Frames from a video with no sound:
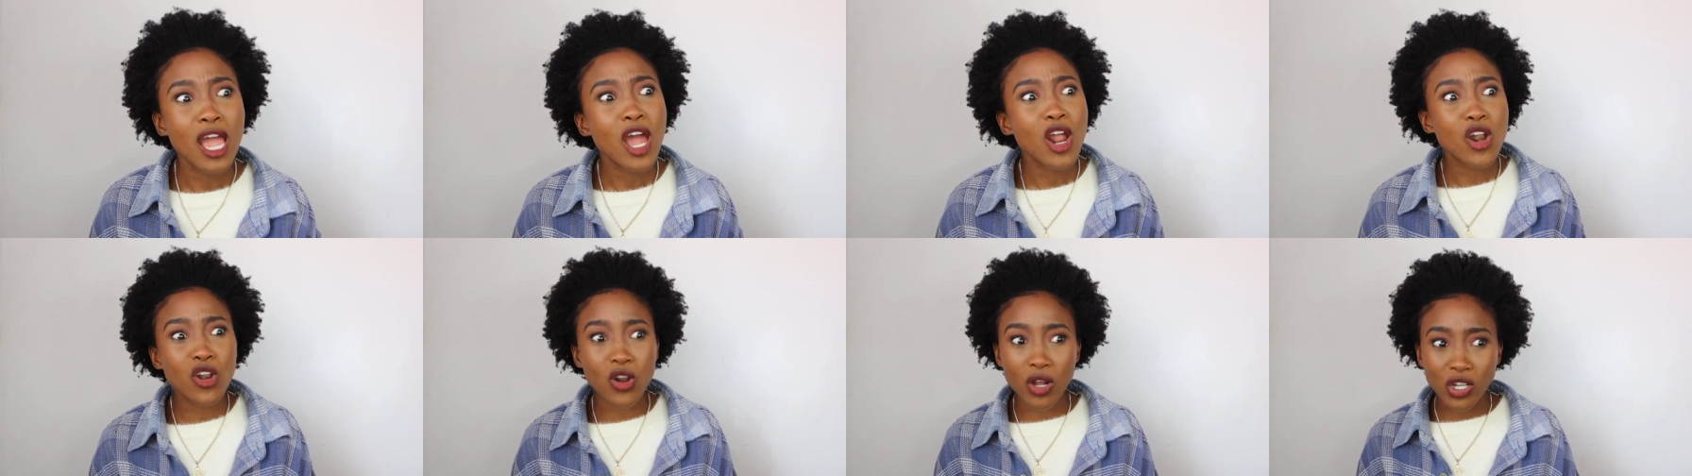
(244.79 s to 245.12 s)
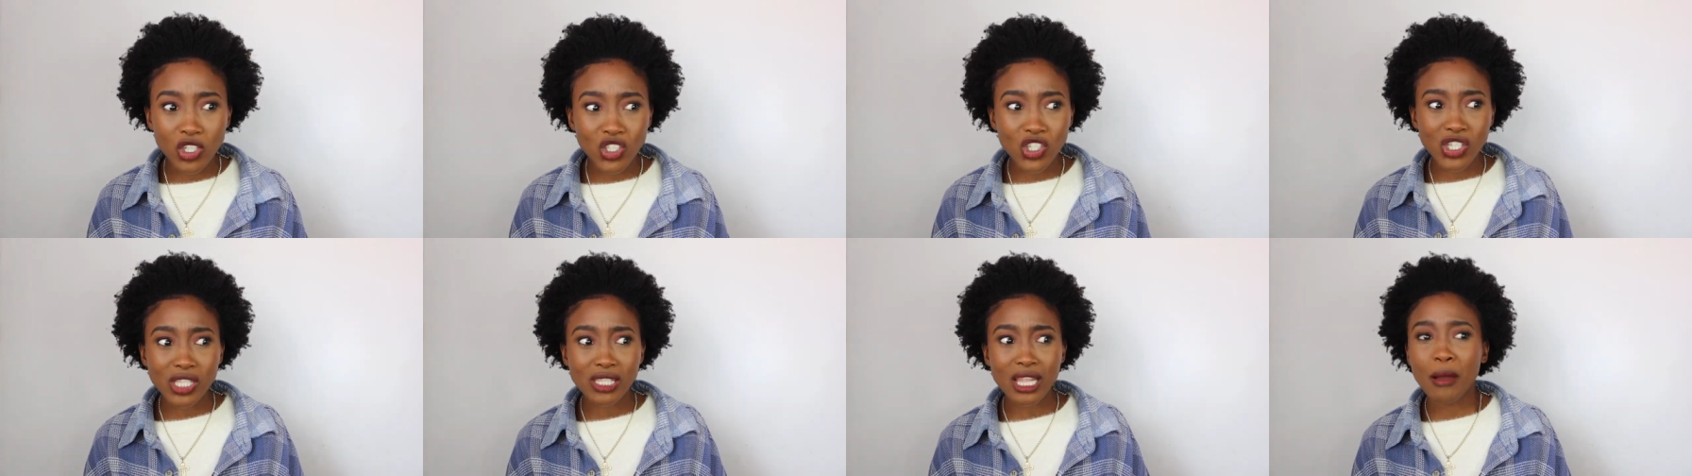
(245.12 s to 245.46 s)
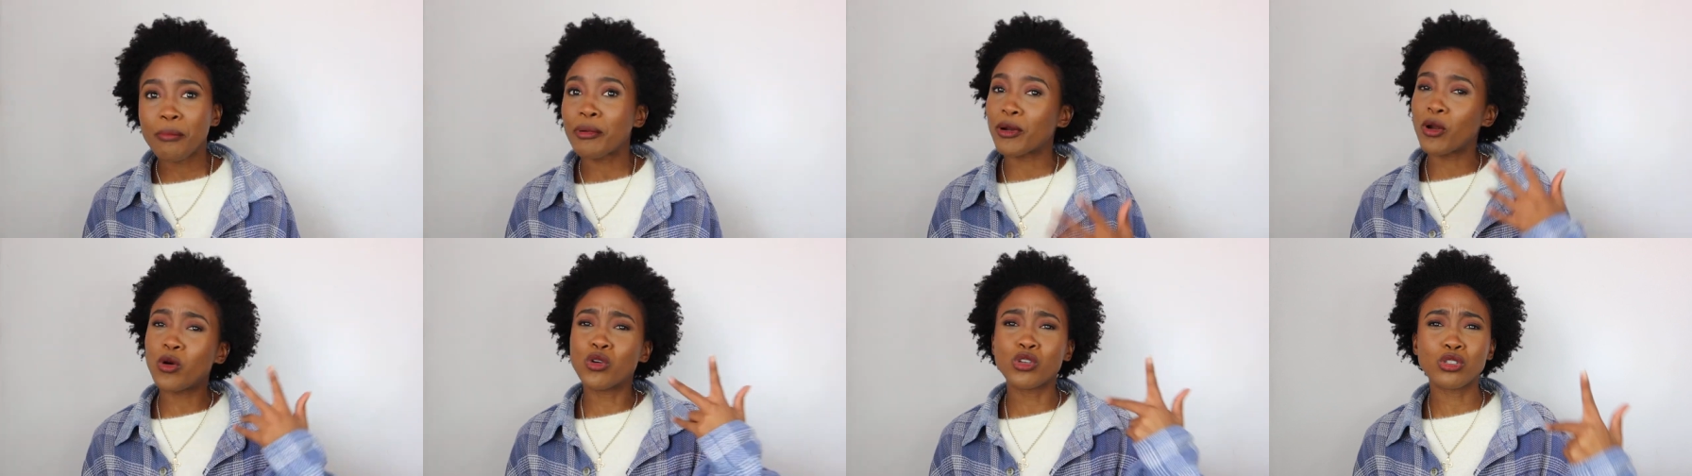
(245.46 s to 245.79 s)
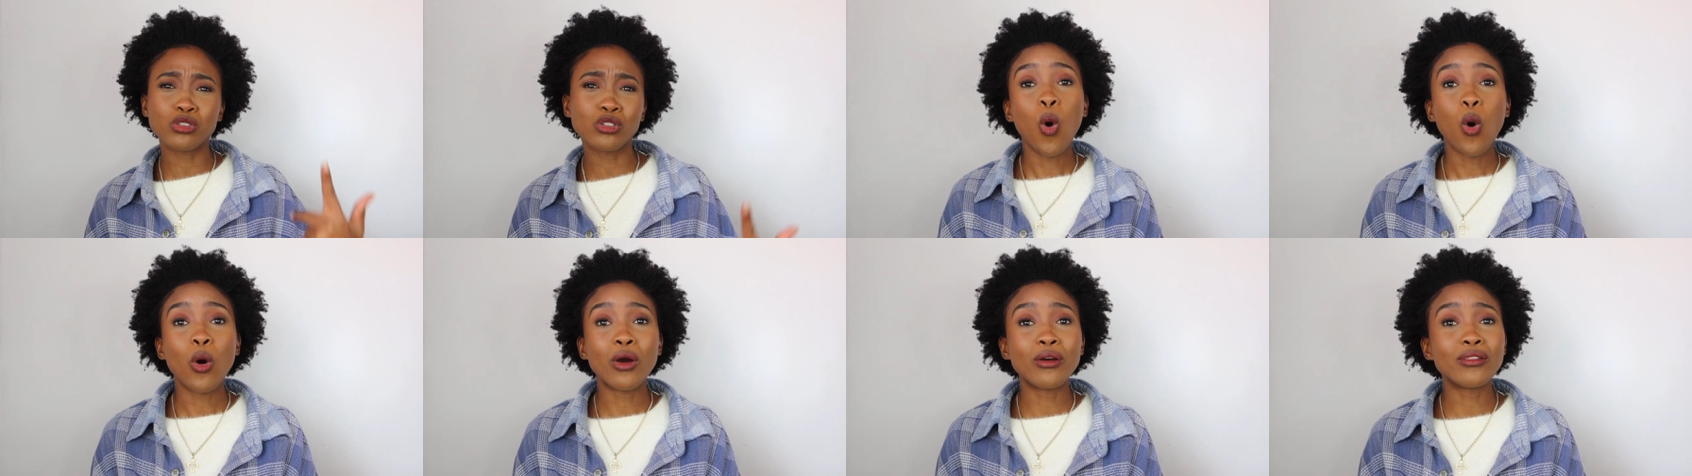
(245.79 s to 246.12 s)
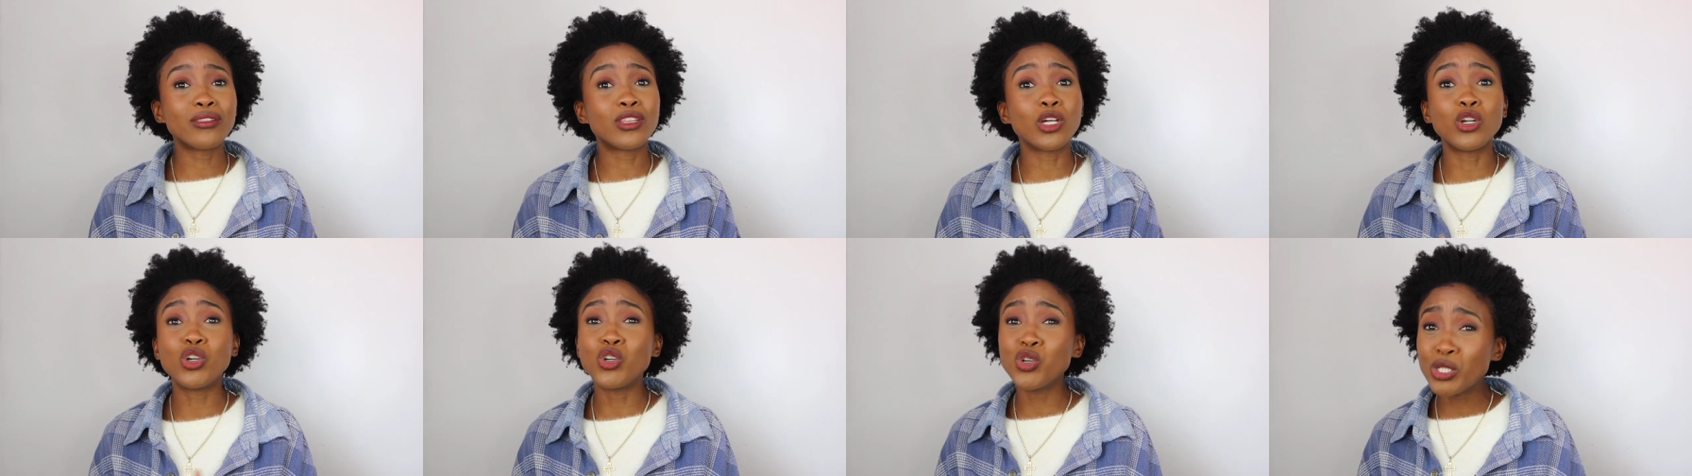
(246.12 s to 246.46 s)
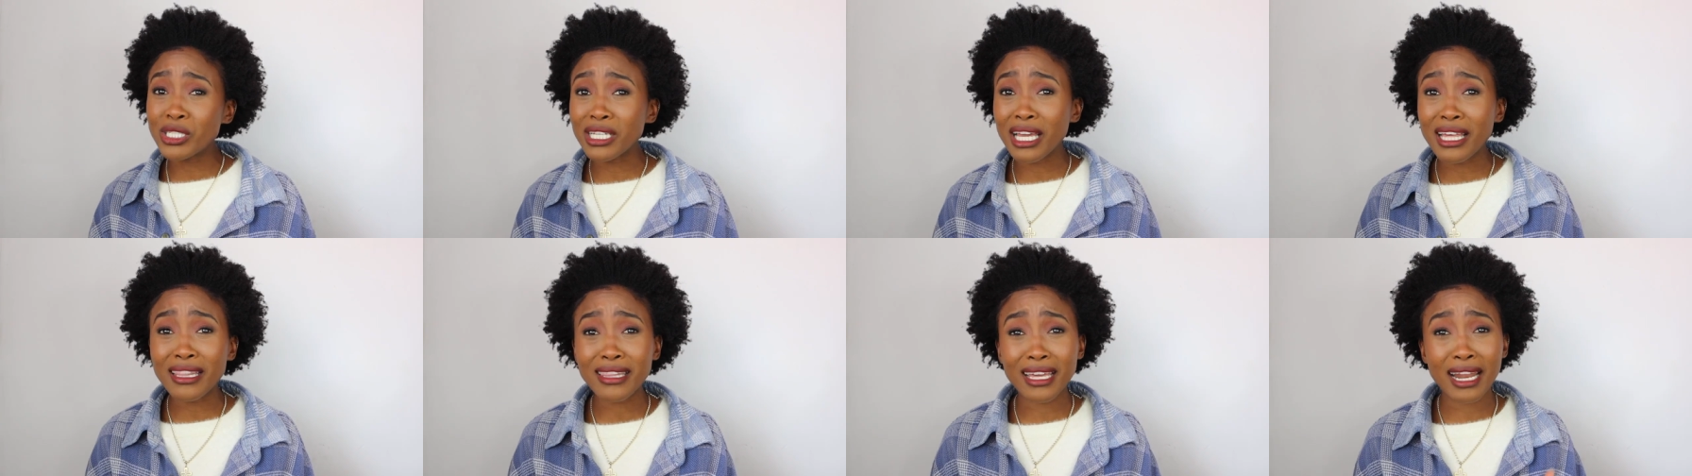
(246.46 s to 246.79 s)
Not just that, but also the
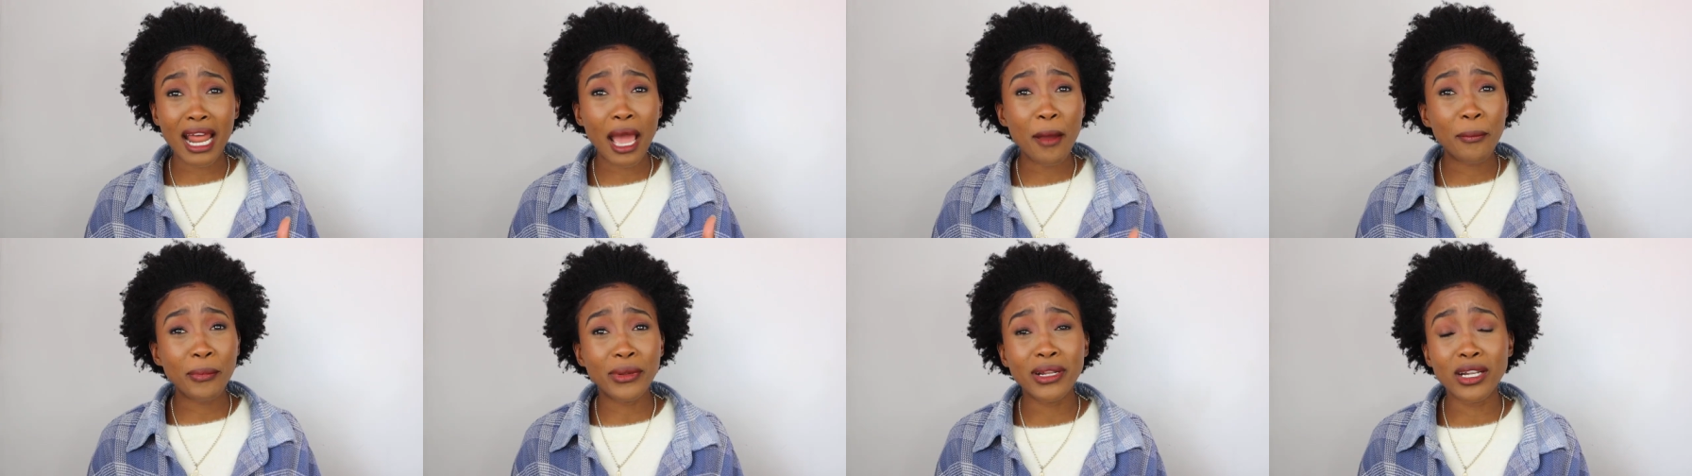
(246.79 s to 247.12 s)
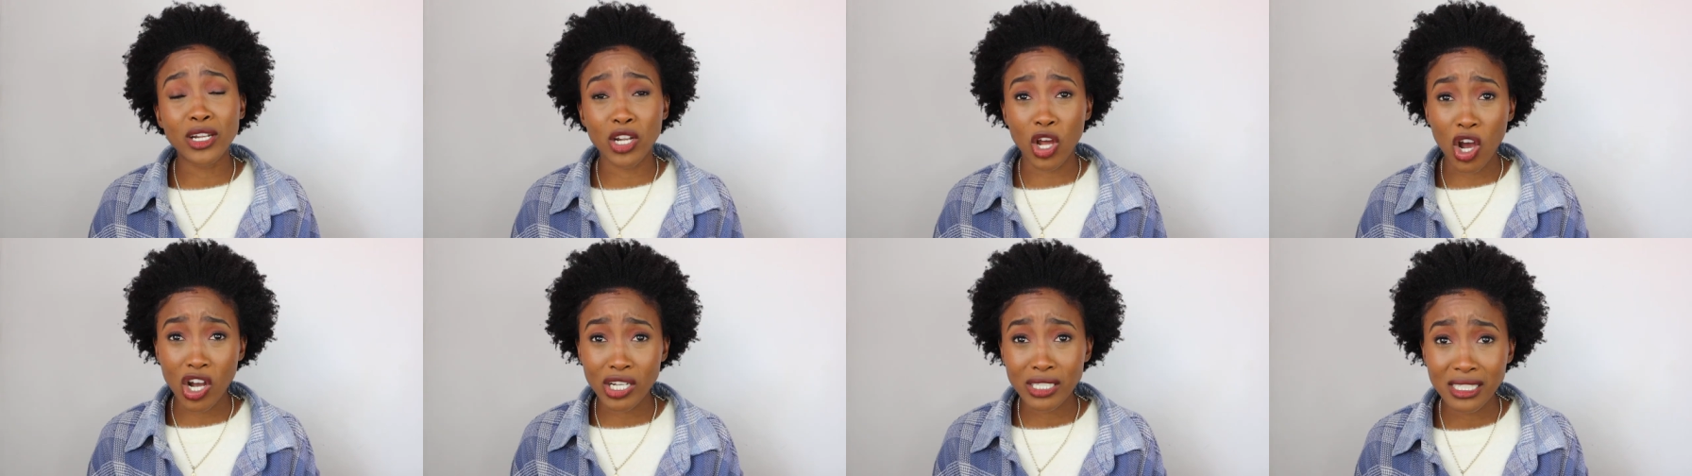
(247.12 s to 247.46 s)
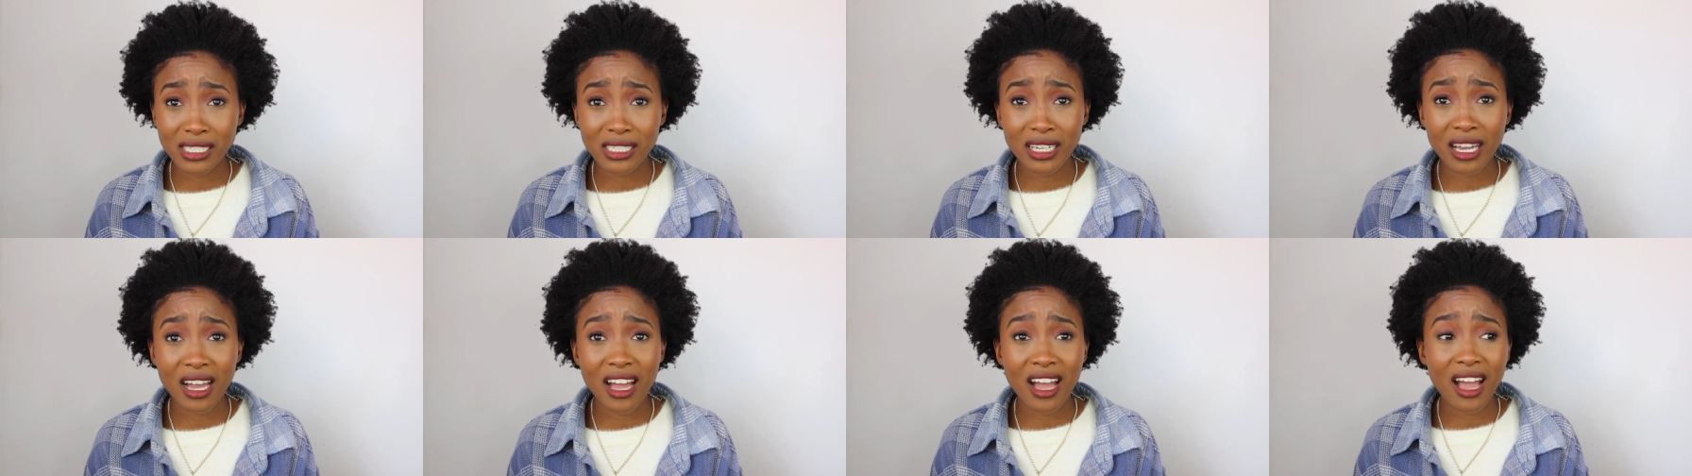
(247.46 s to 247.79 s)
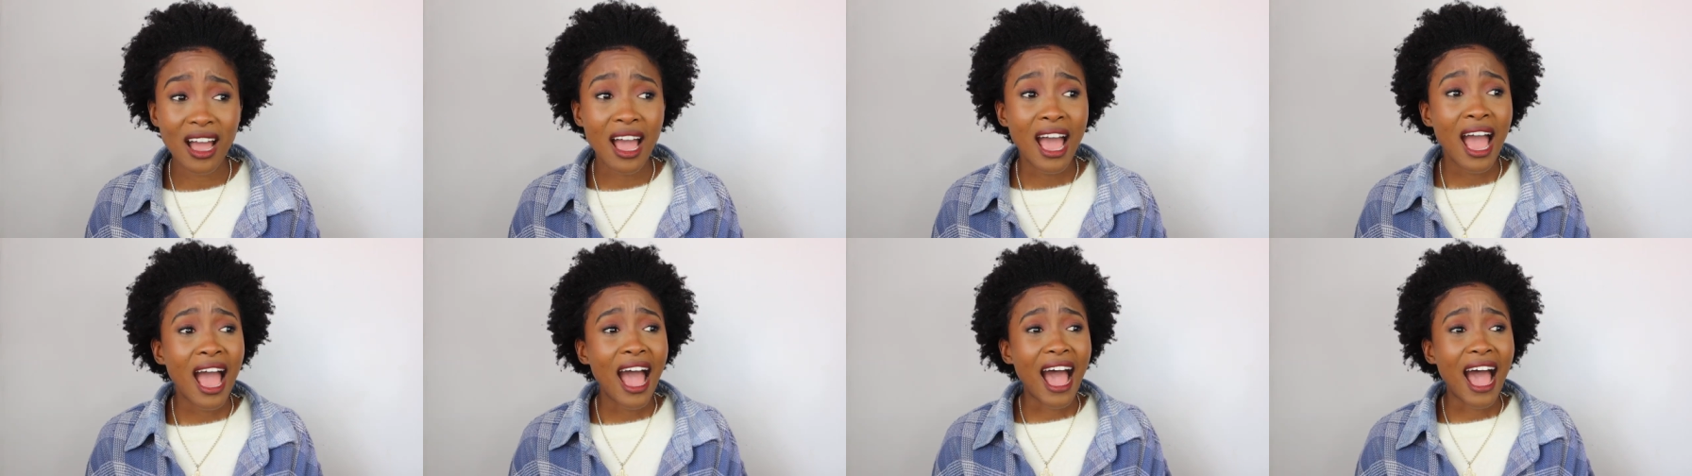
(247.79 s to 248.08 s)
looting that happened last year.